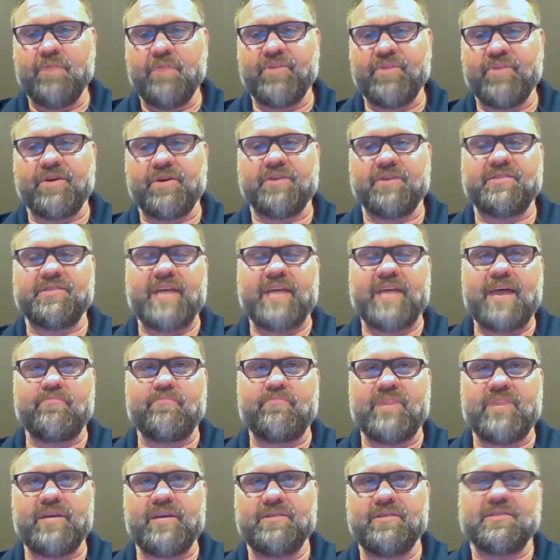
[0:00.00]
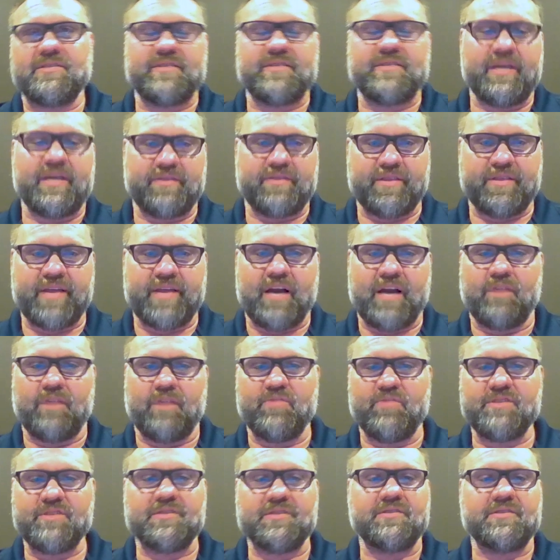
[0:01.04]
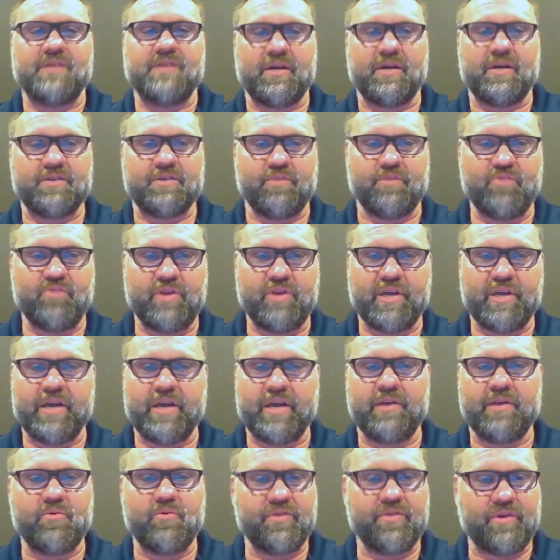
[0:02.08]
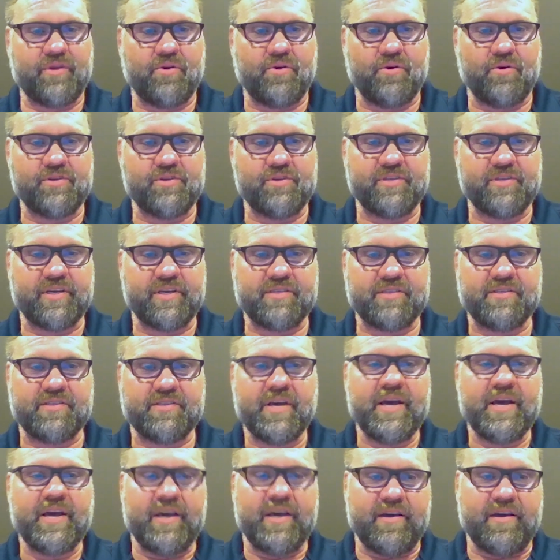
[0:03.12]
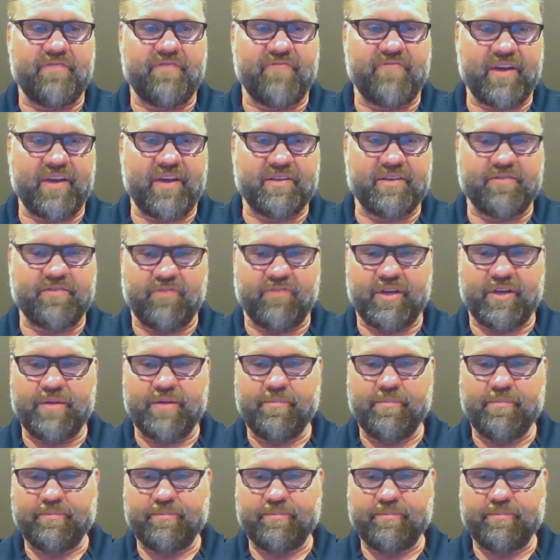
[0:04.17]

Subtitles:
because that means that the thalamus is not communicating with the cortex effectively.